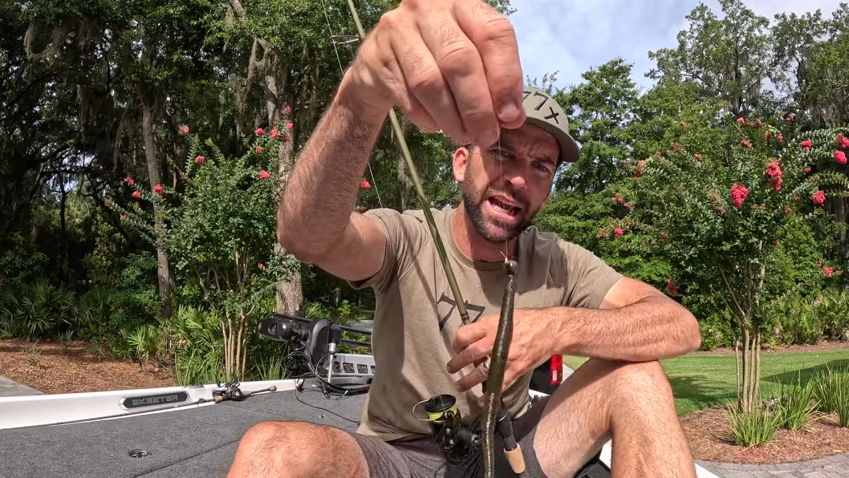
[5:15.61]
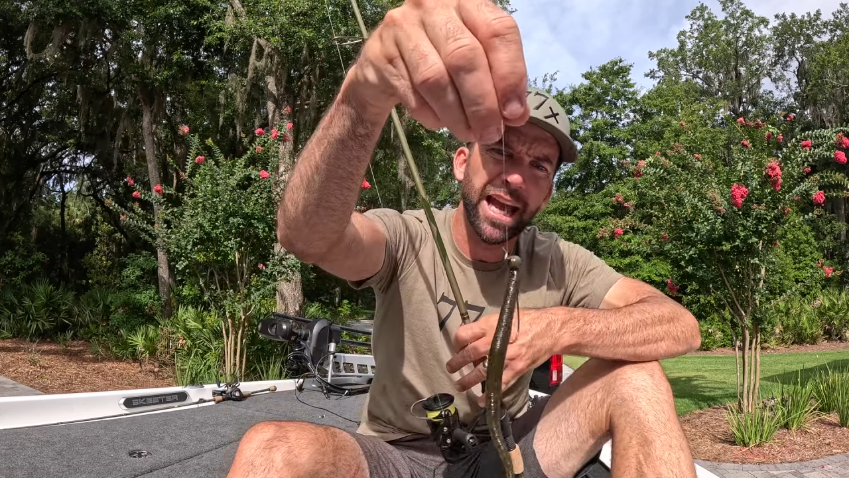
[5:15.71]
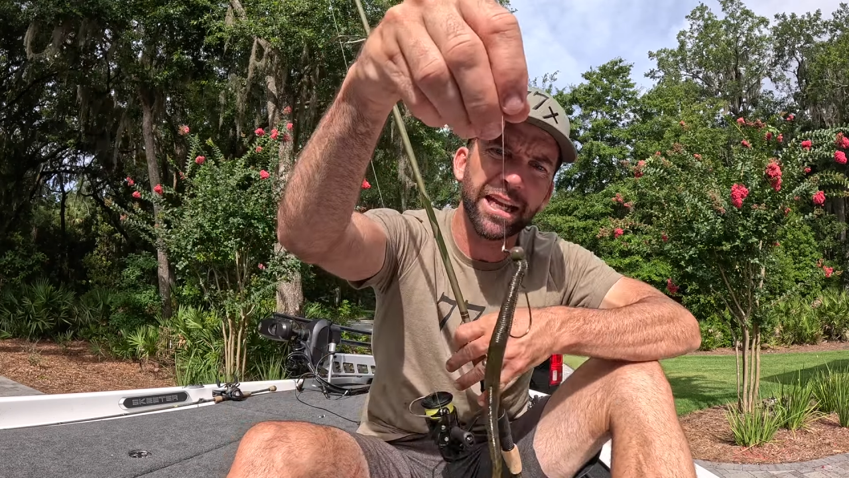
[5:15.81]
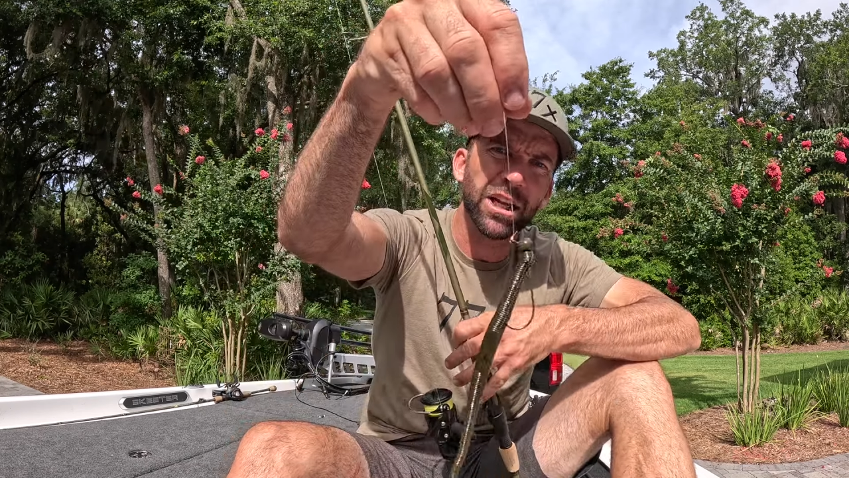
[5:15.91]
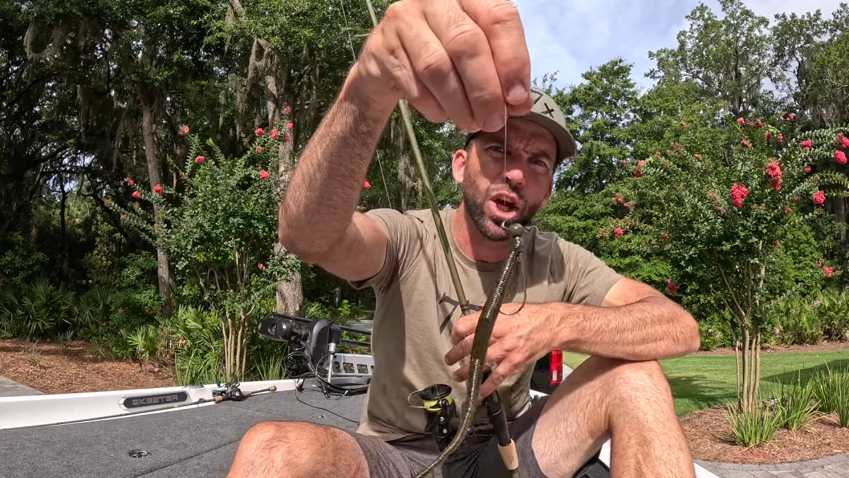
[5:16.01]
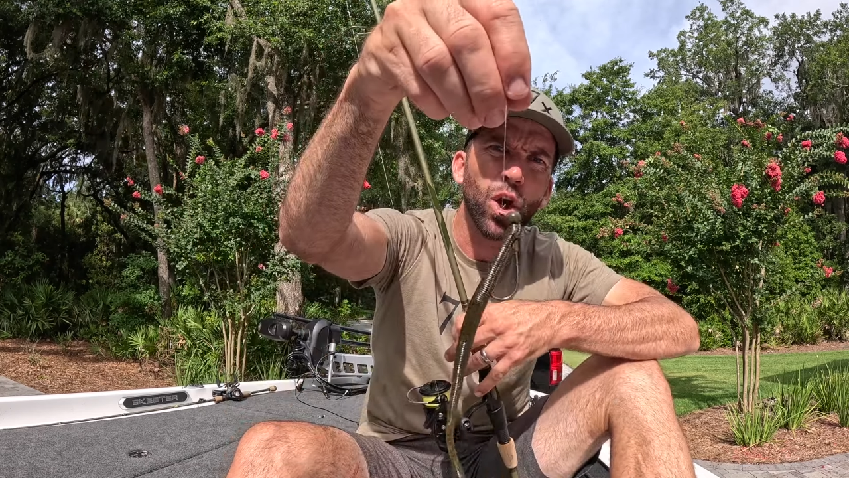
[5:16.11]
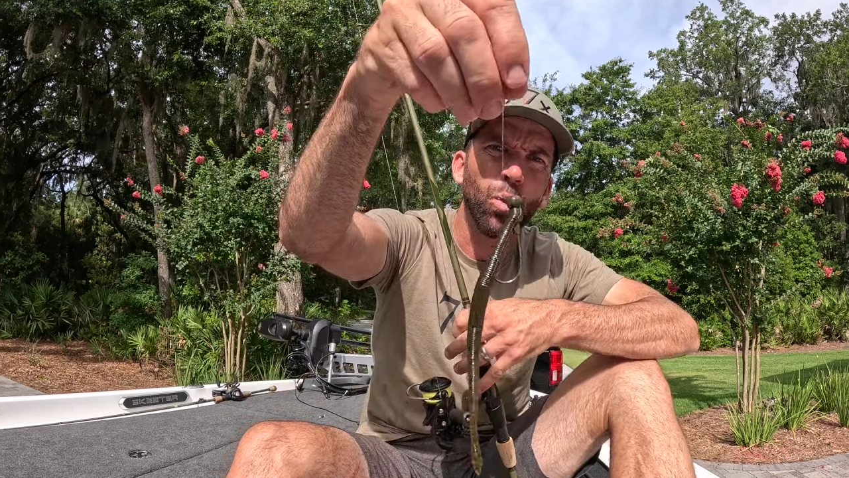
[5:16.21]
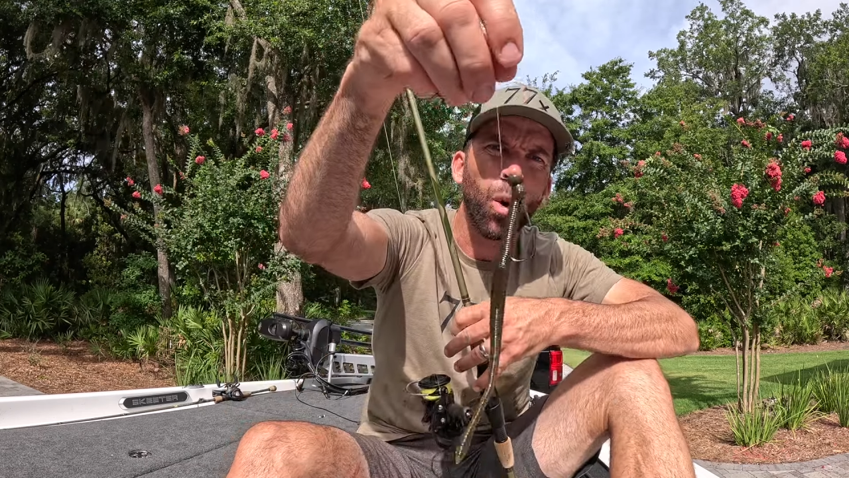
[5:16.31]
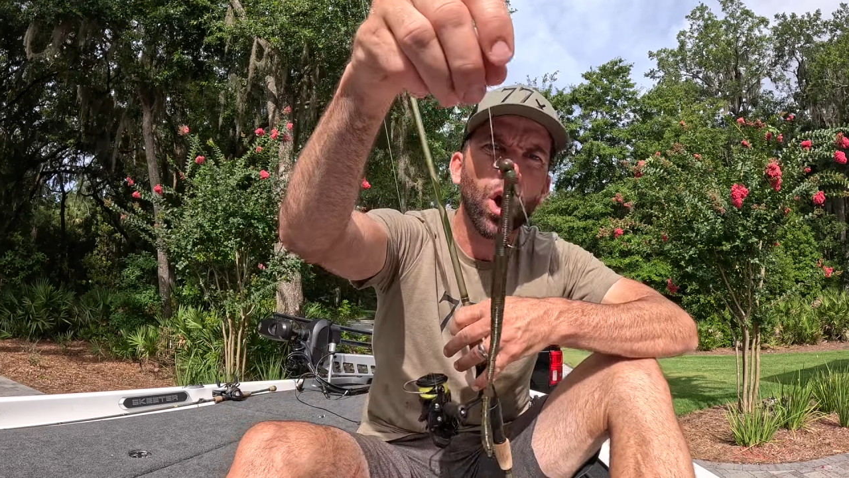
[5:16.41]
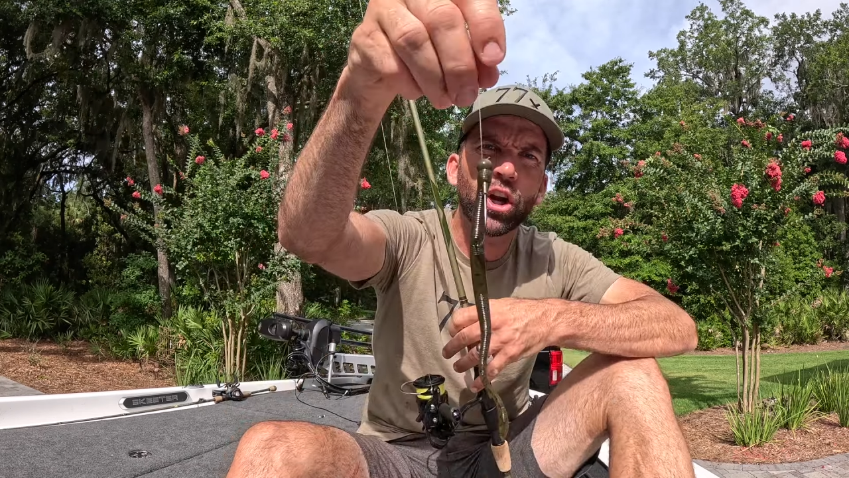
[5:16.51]
hey,
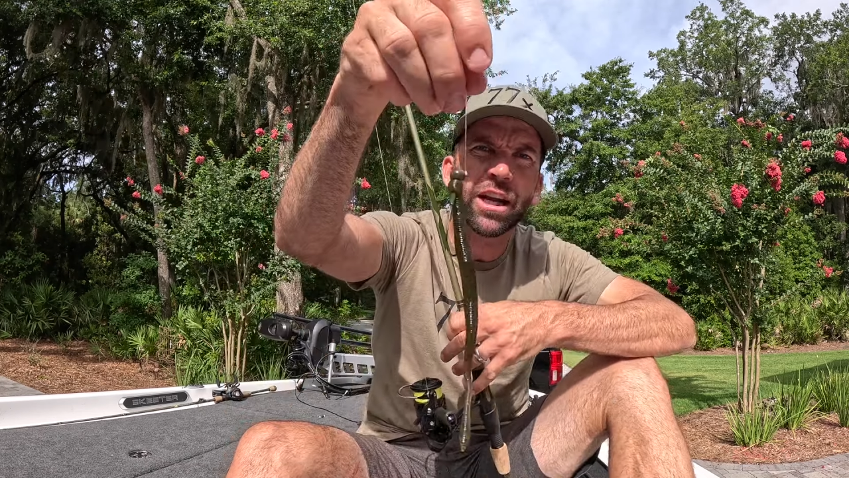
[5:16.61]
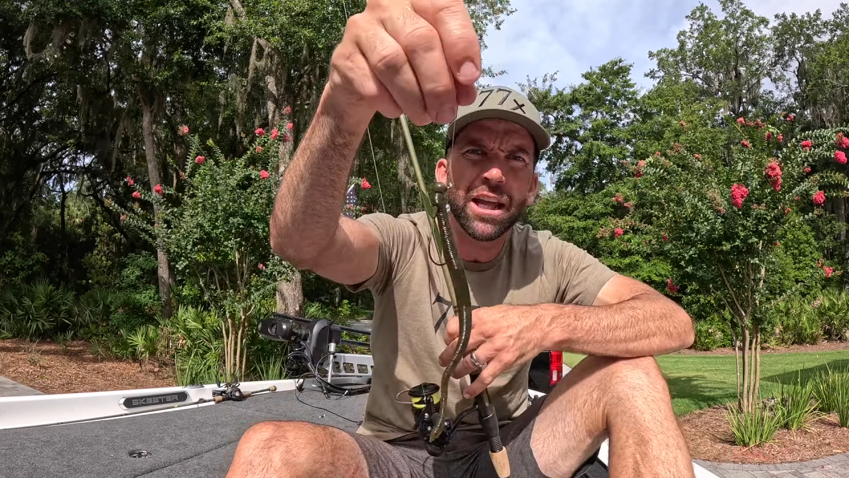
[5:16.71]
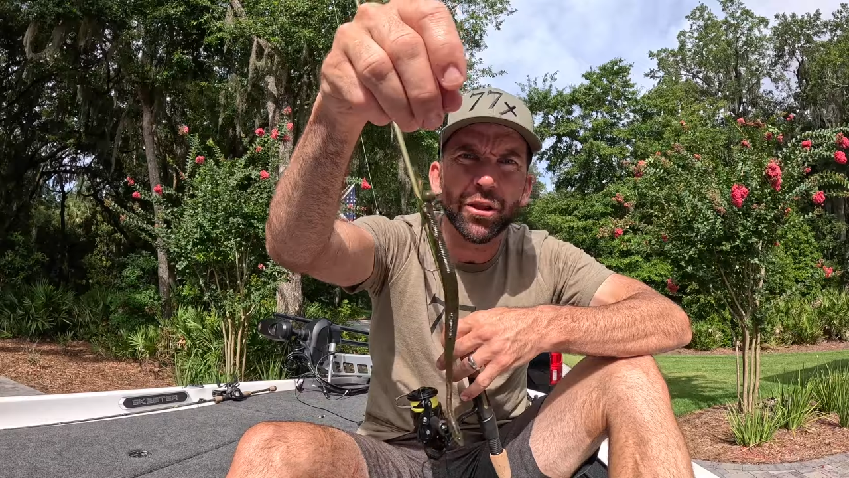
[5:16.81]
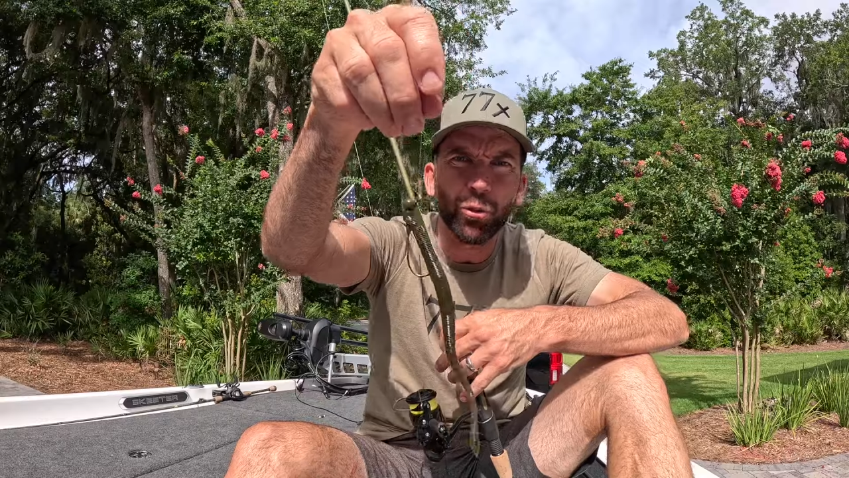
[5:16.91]
working it